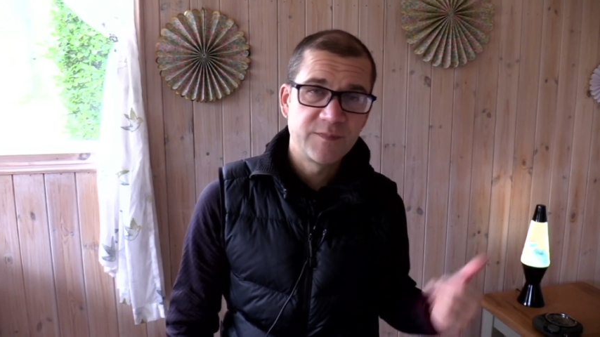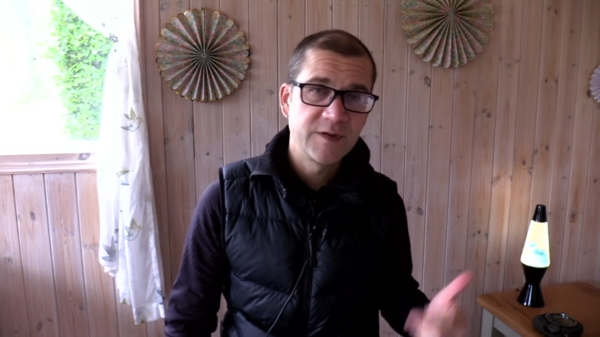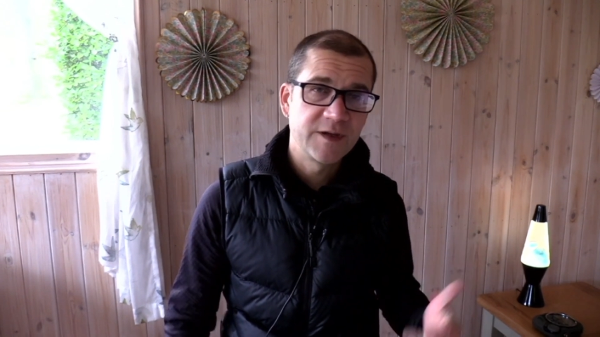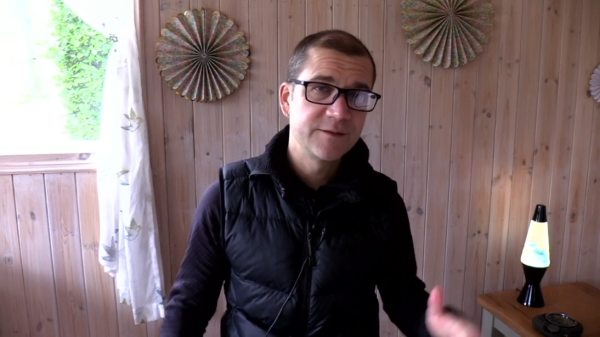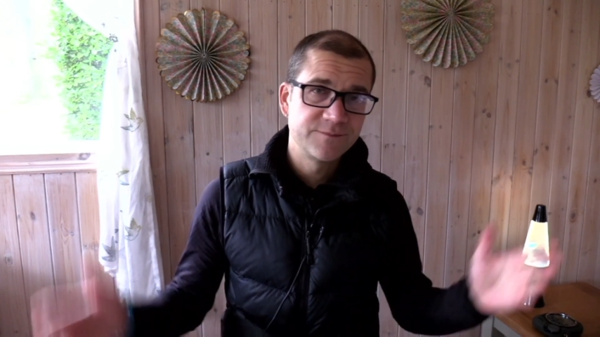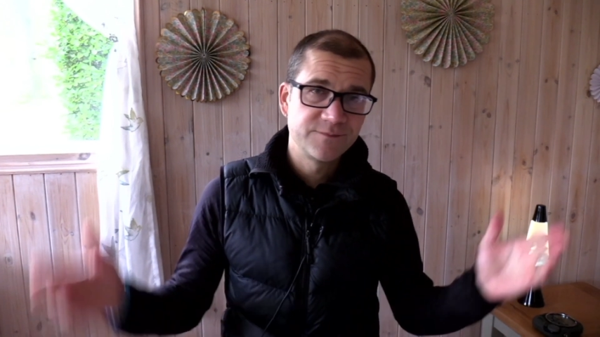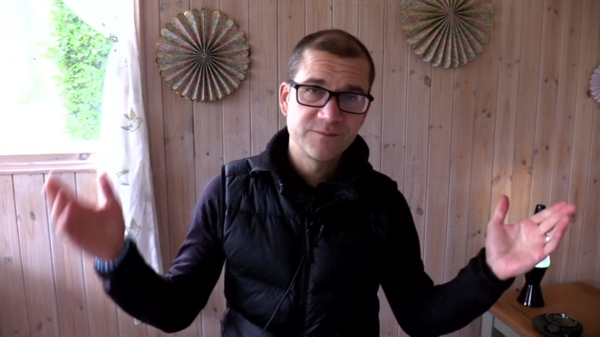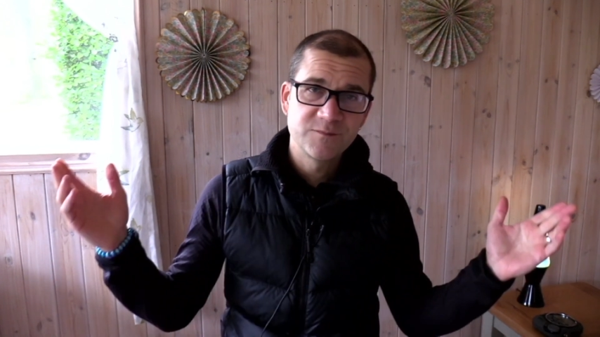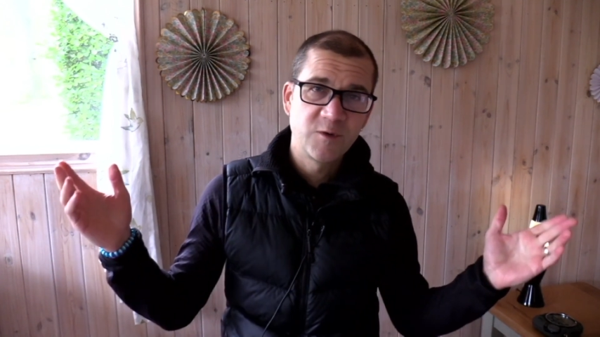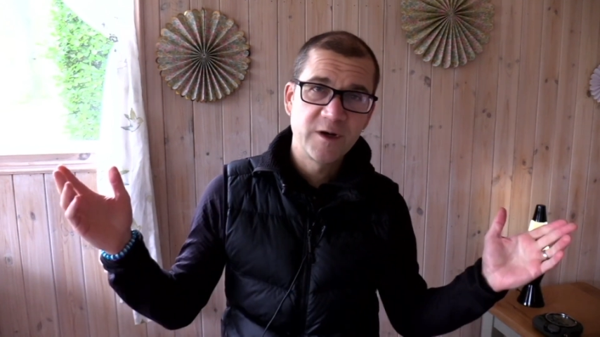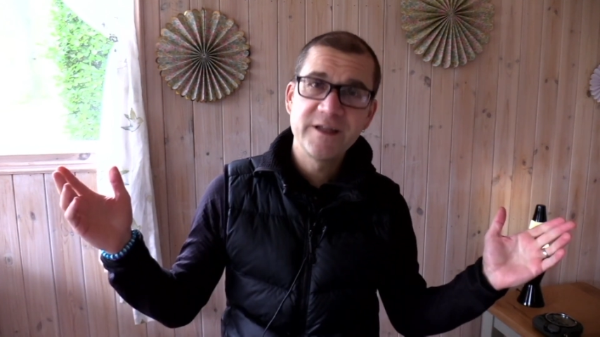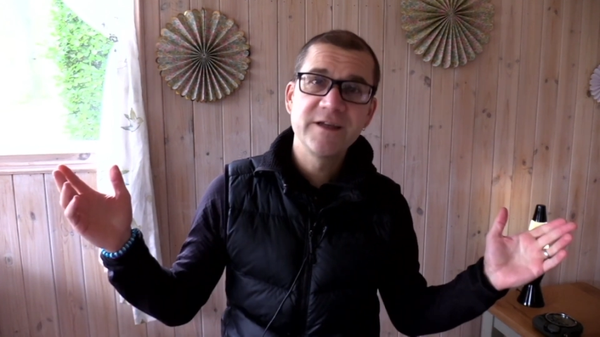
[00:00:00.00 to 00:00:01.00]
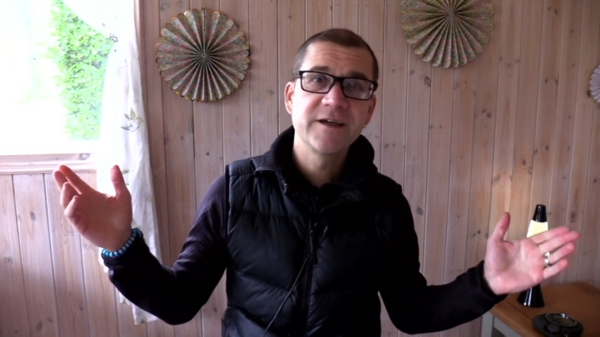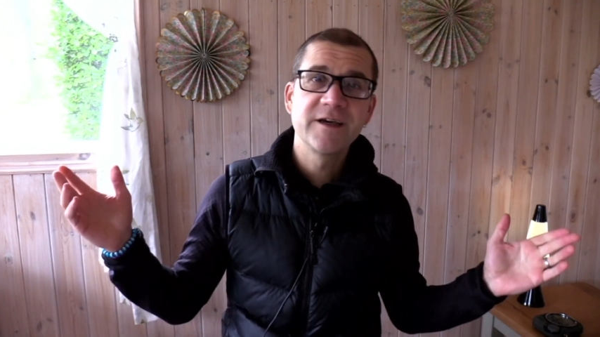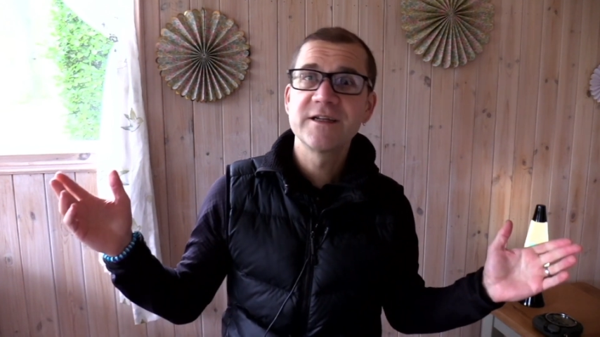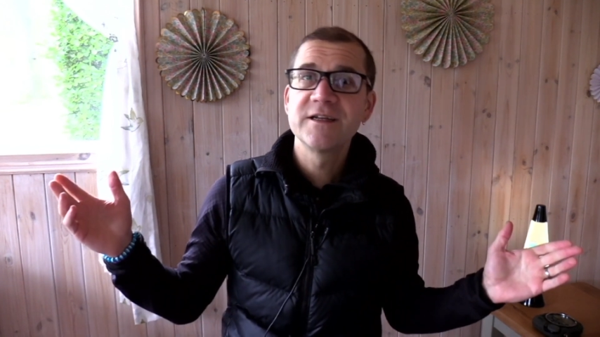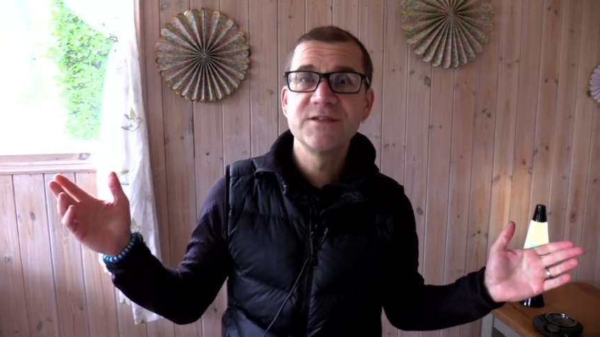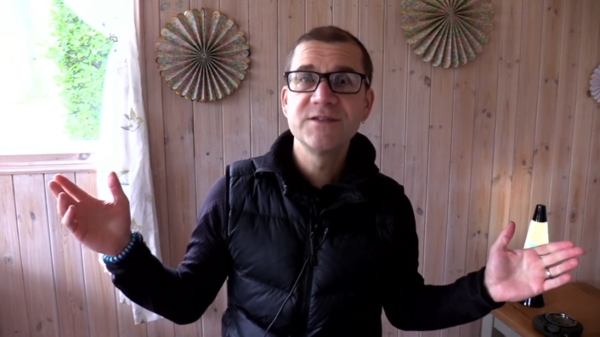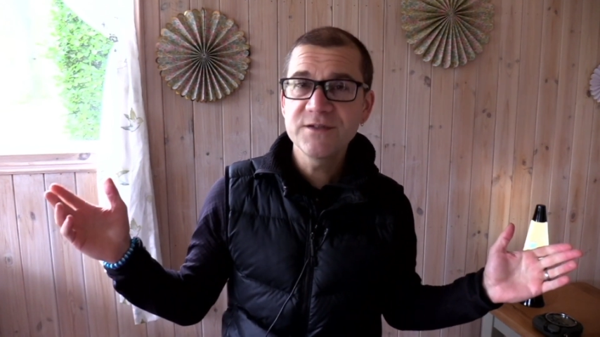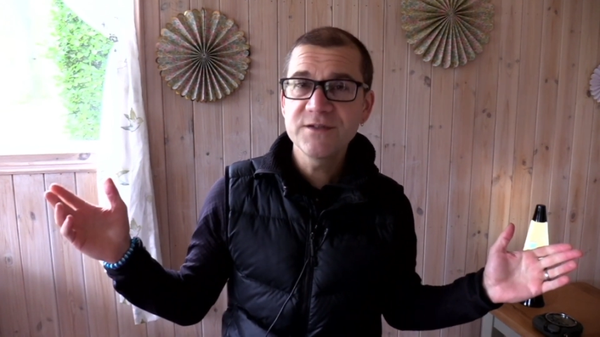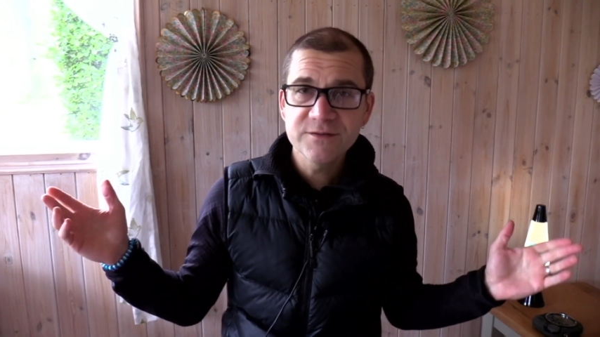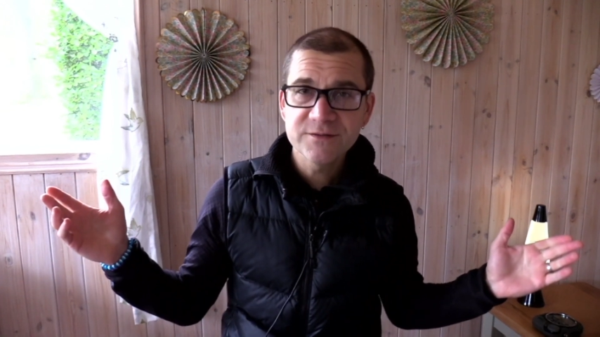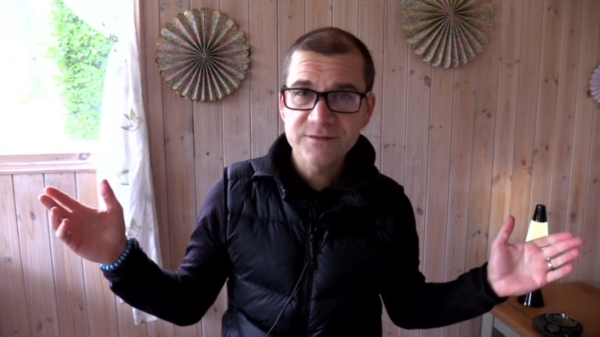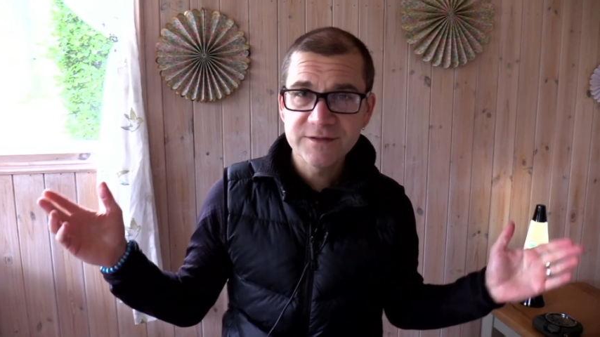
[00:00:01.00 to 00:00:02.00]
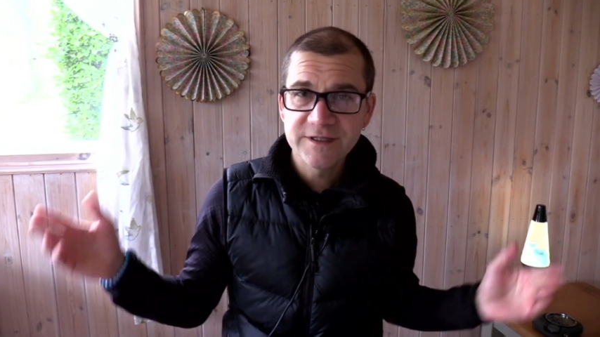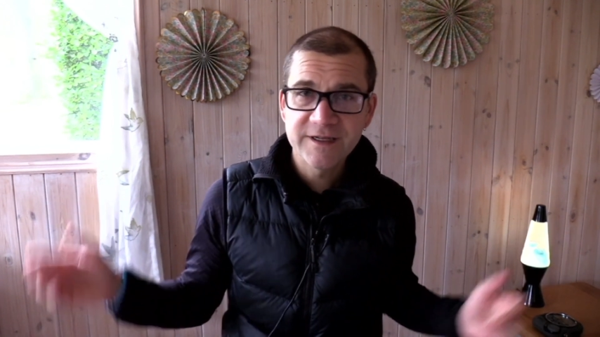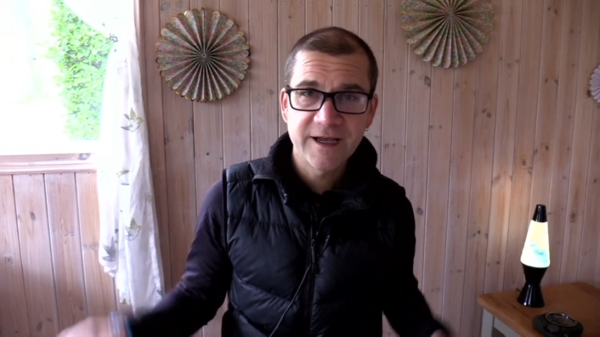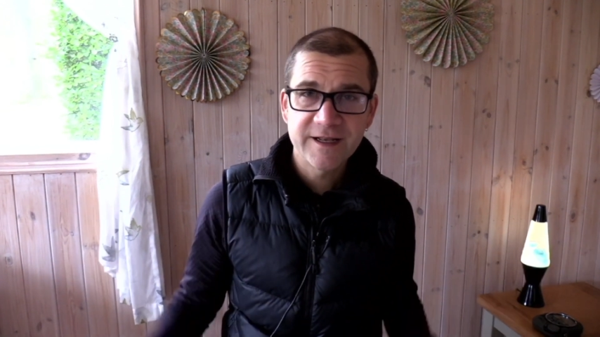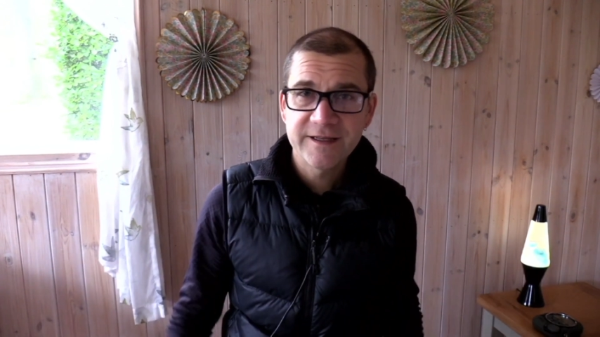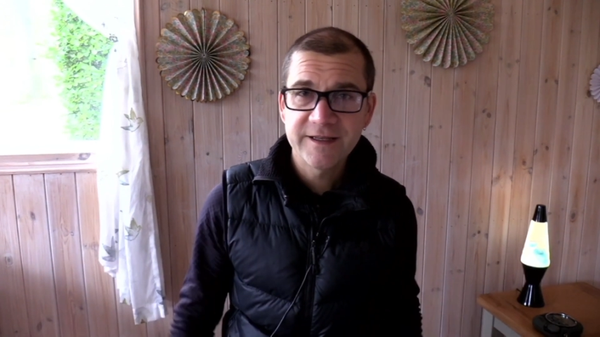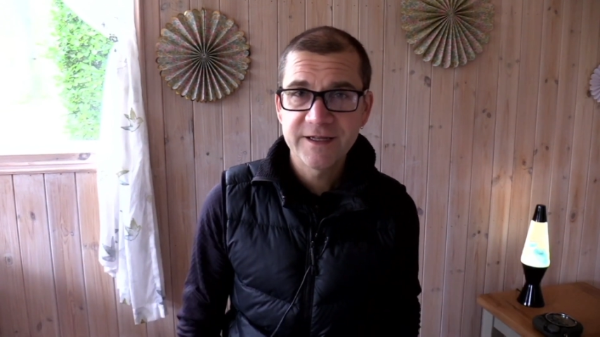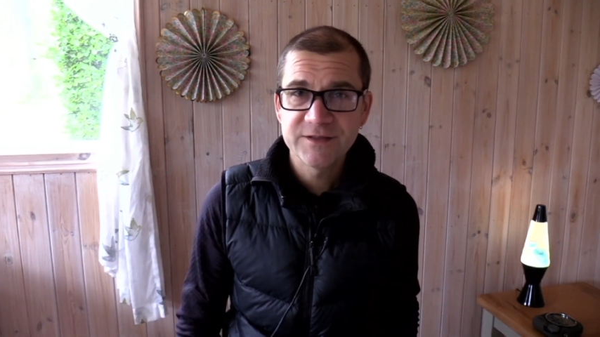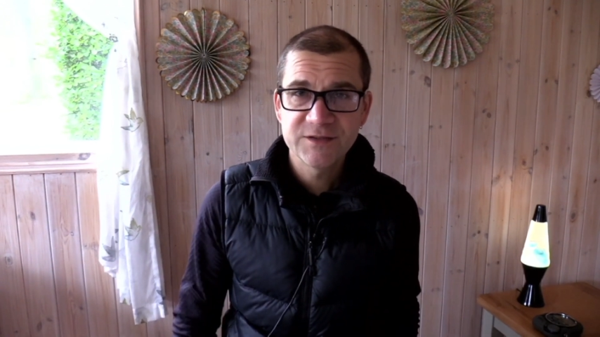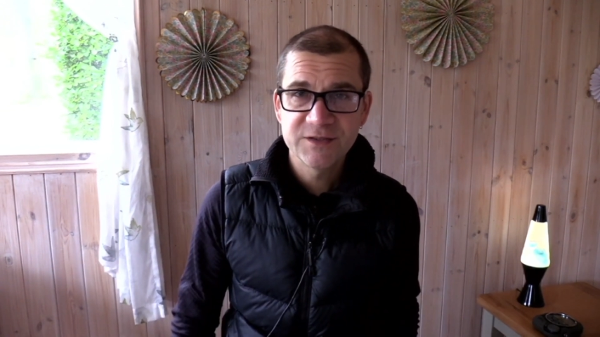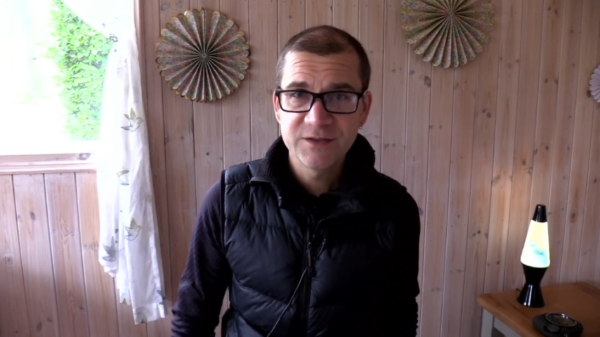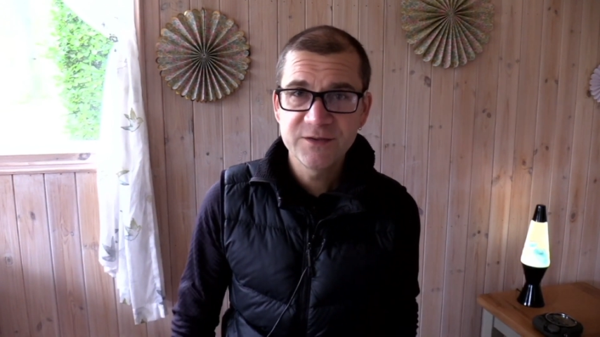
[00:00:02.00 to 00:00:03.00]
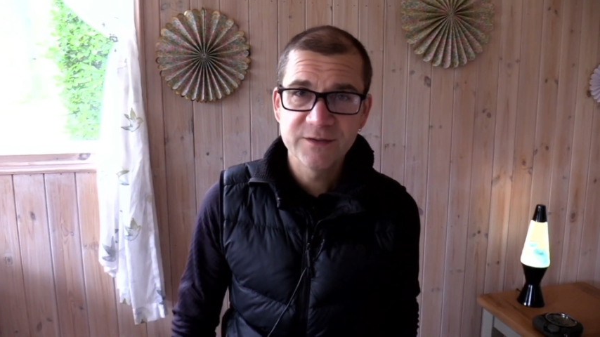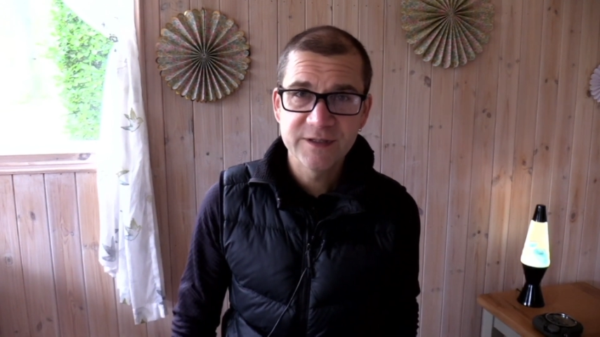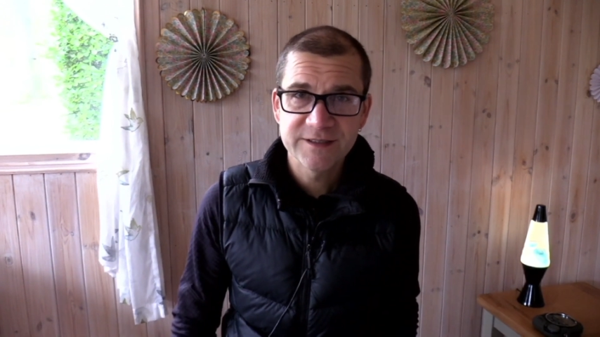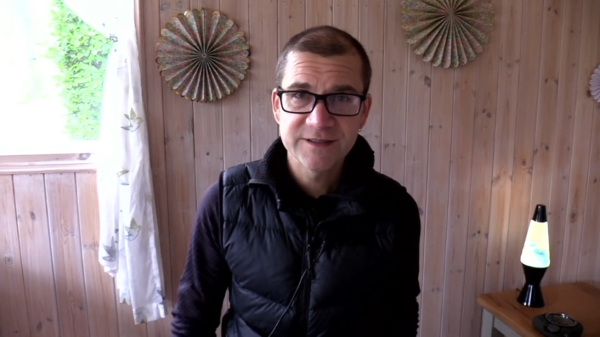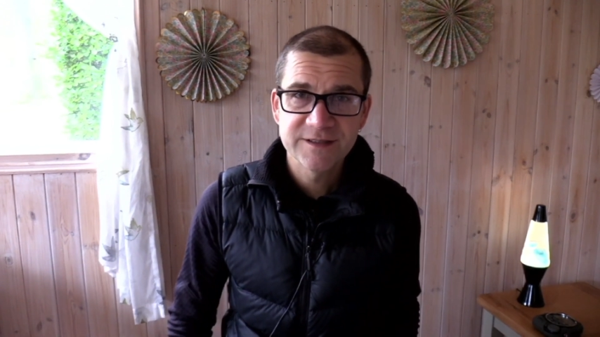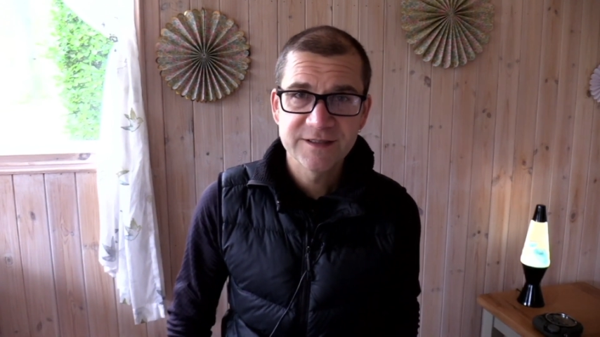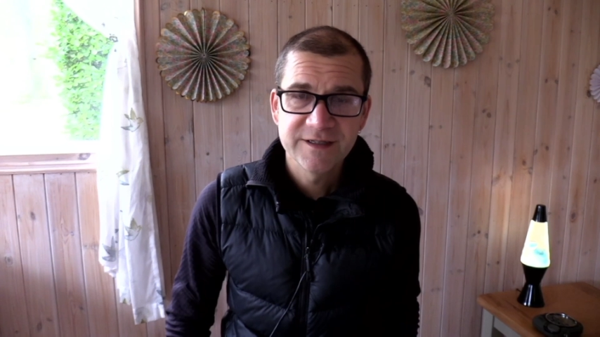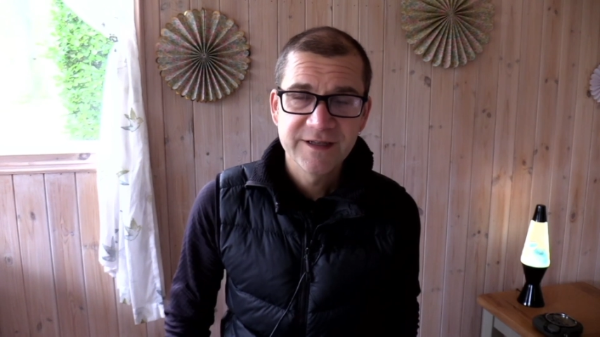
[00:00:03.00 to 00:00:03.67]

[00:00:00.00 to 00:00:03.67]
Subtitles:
but what are you gonna do? You gotta get to it.